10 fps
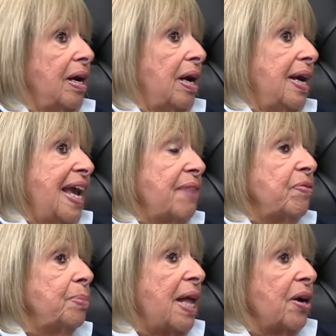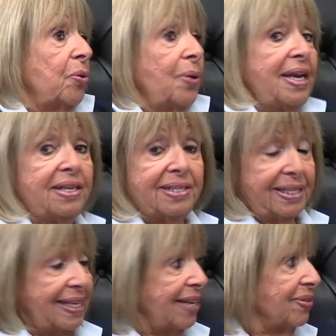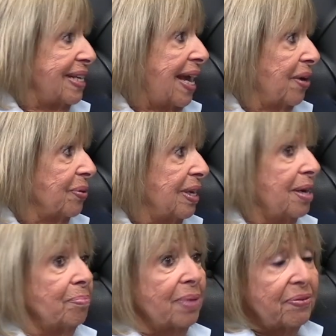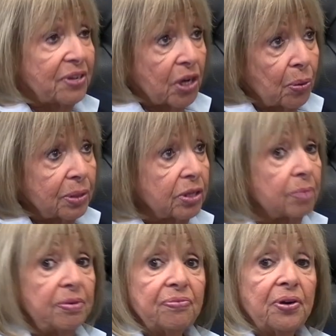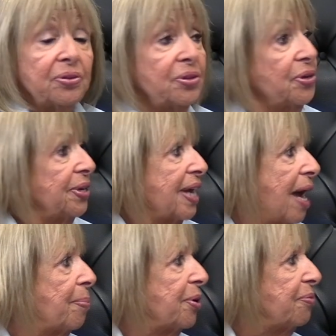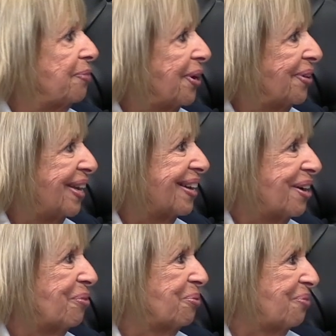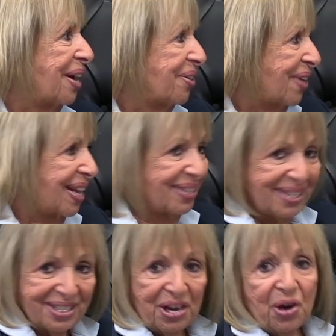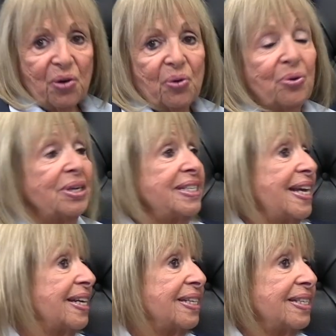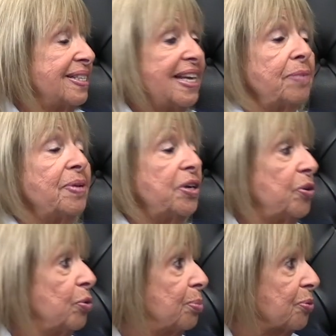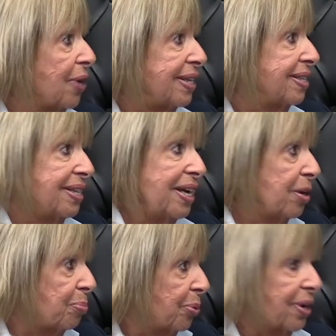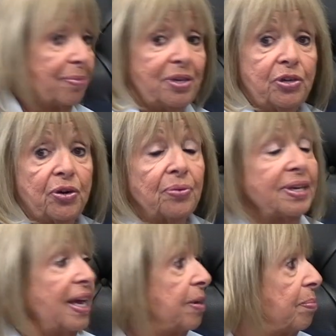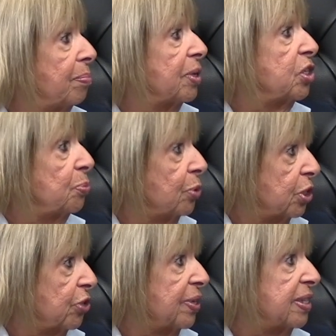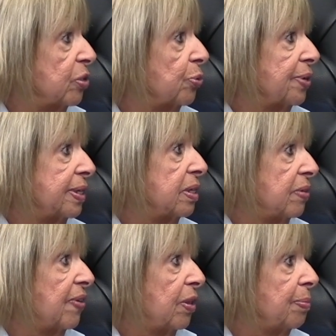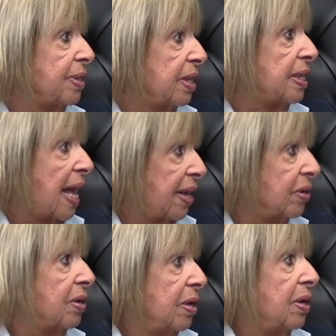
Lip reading: A half a block away is the downtown. But if you go a little bit further, you can hop on a ferry and go to Fire Island, or take a 10-minute Uber ride to the airport. I mean, you don't get much more transit-oriented development than that.